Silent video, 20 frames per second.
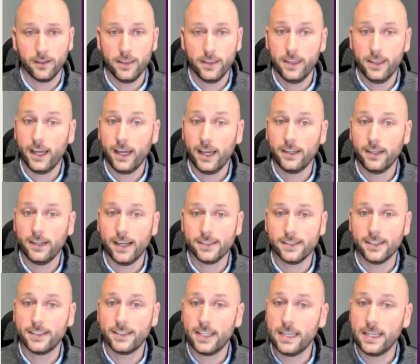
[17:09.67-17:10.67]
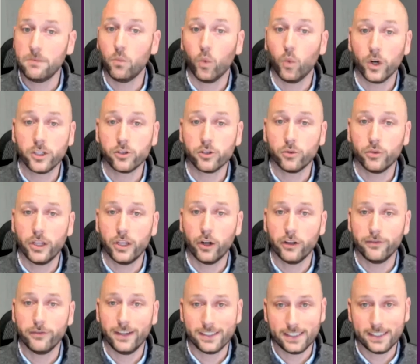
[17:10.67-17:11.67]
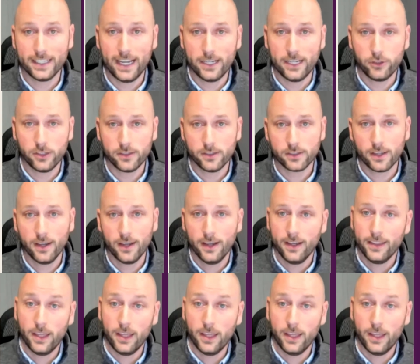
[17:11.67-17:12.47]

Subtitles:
Then, as the team works through their investigations,